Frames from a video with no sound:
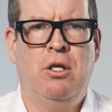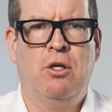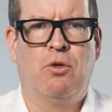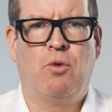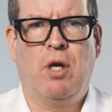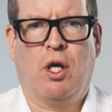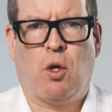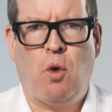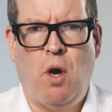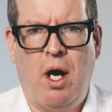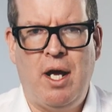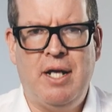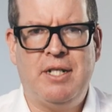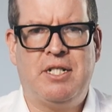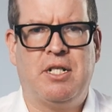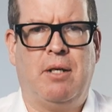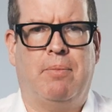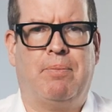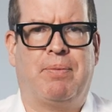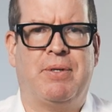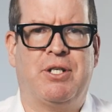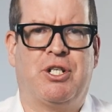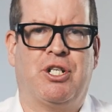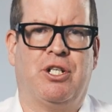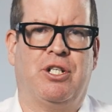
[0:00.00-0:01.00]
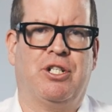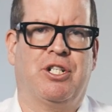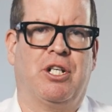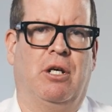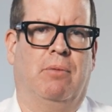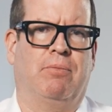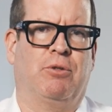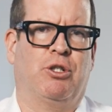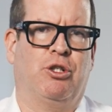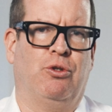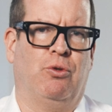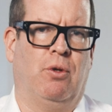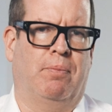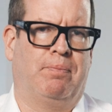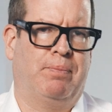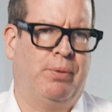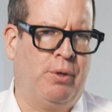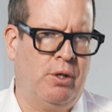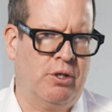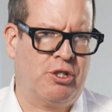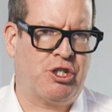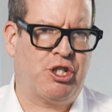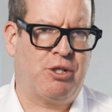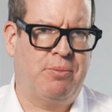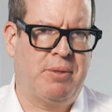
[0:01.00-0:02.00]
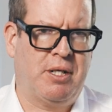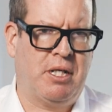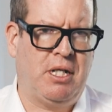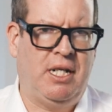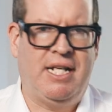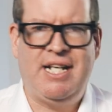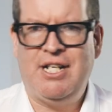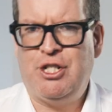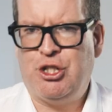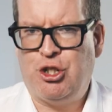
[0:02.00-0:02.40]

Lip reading: require temperatures up to approximately